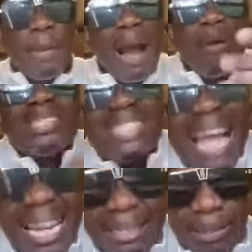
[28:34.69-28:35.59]
but I was
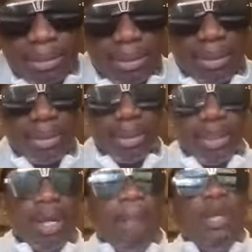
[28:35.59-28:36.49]
sad.
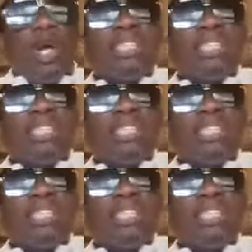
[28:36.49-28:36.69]
Because